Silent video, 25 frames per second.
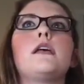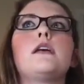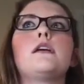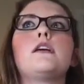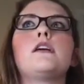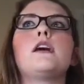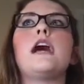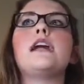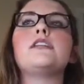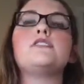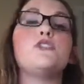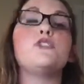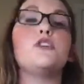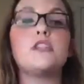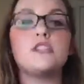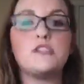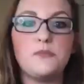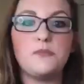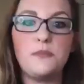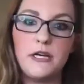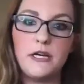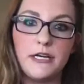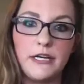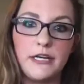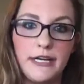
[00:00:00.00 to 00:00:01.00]
got to
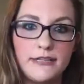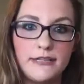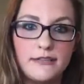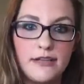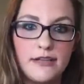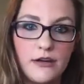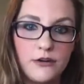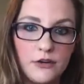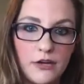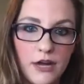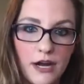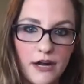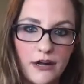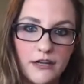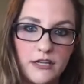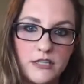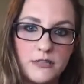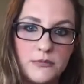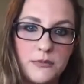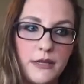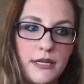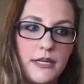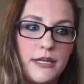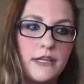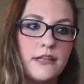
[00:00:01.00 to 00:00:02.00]
experience. I don't know how to
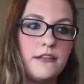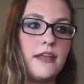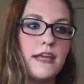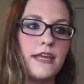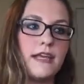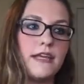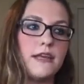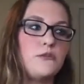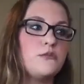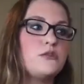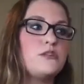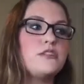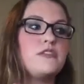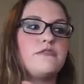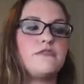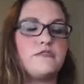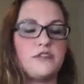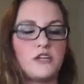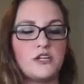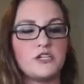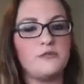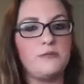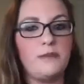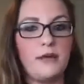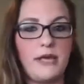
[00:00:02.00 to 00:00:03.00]
explain it. It was the
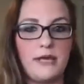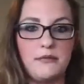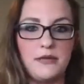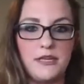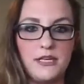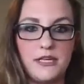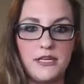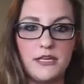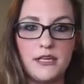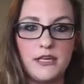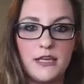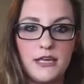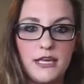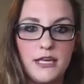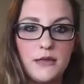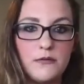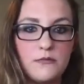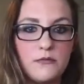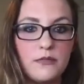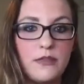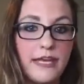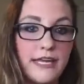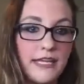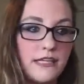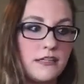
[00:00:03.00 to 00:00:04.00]
first baby.
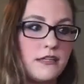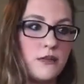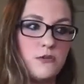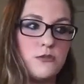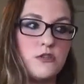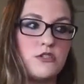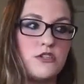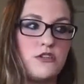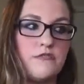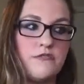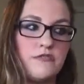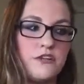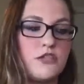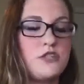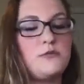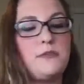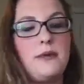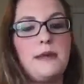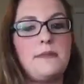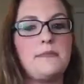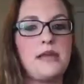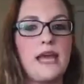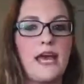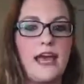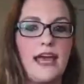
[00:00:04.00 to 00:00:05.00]
Landon was the first
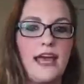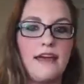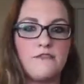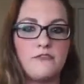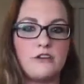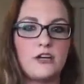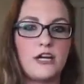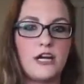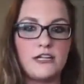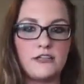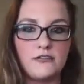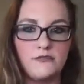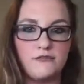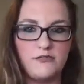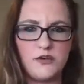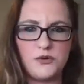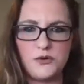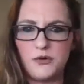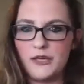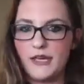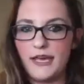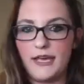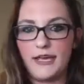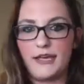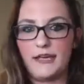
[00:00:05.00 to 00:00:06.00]
baby I ever got to feel
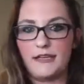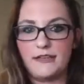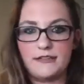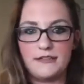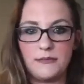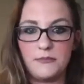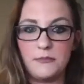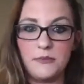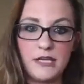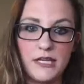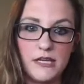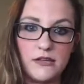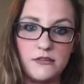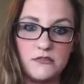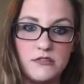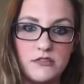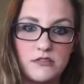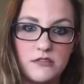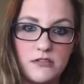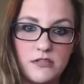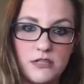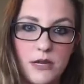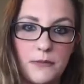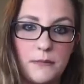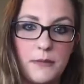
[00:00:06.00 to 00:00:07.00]
kick in somebody
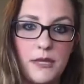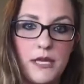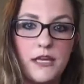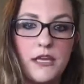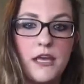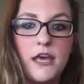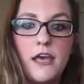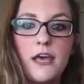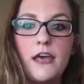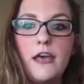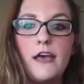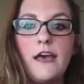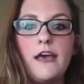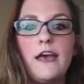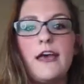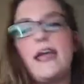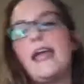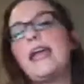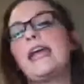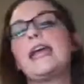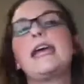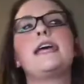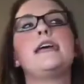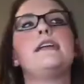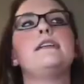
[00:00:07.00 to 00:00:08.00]
else's stomach.
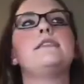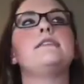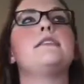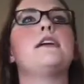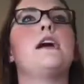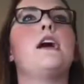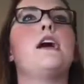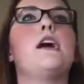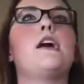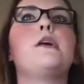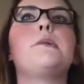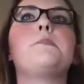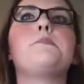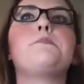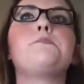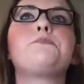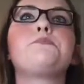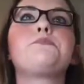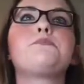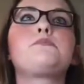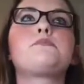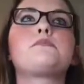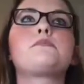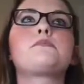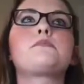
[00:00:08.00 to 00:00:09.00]
And
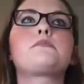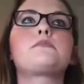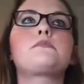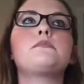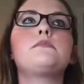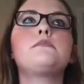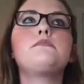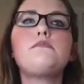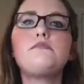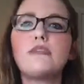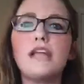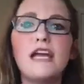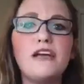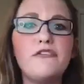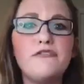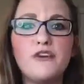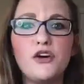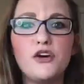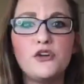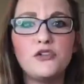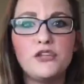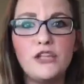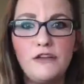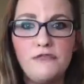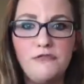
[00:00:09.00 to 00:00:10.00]
I
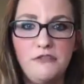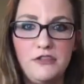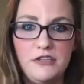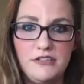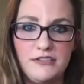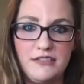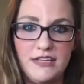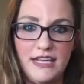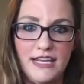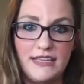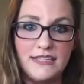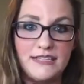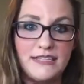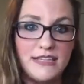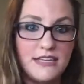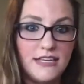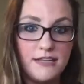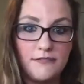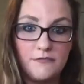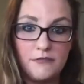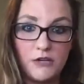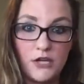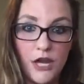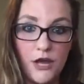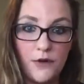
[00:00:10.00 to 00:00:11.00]
fell in love with this kid. Didn't
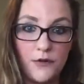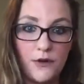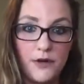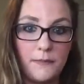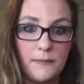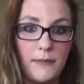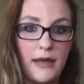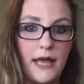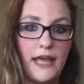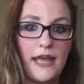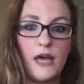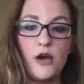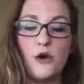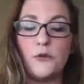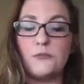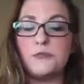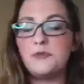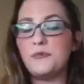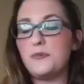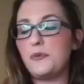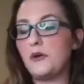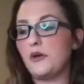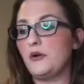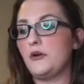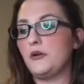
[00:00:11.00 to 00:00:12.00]
even know him. I
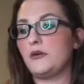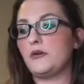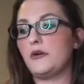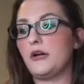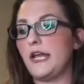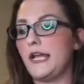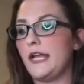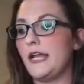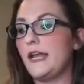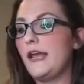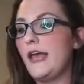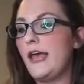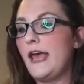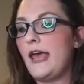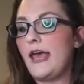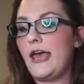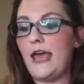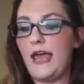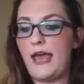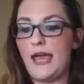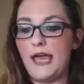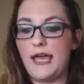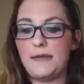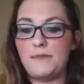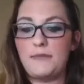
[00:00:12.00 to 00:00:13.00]
helped put on
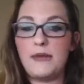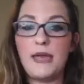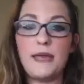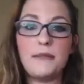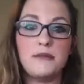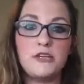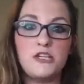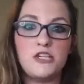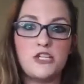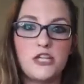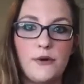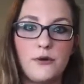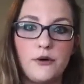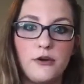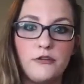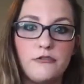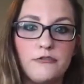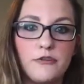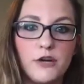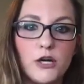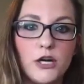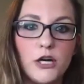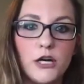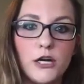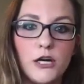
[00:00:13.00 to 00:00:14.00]
a baby shower
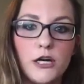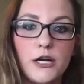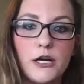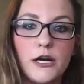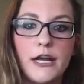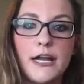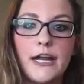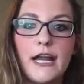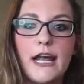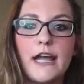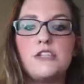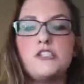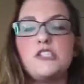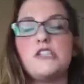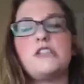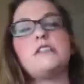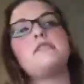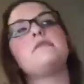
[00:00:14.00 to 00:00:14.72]
for her, and I